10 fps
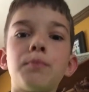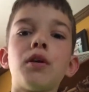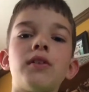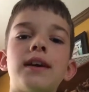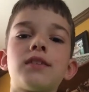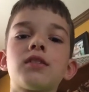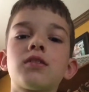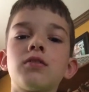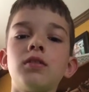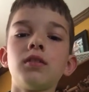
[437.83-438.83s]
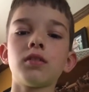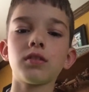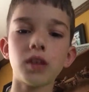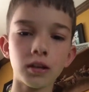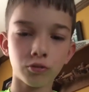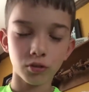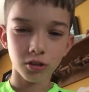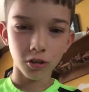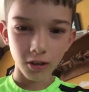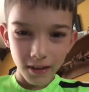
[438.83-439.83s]
all right. Tongue
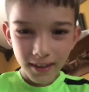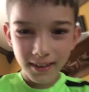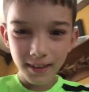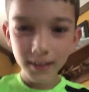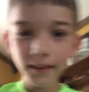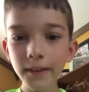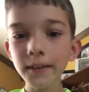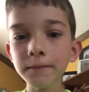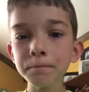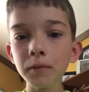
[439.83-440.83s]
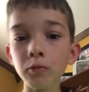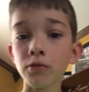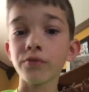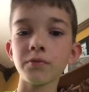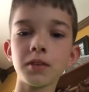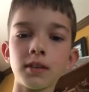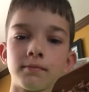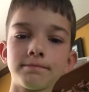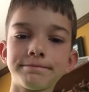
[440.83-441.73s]
twister for me.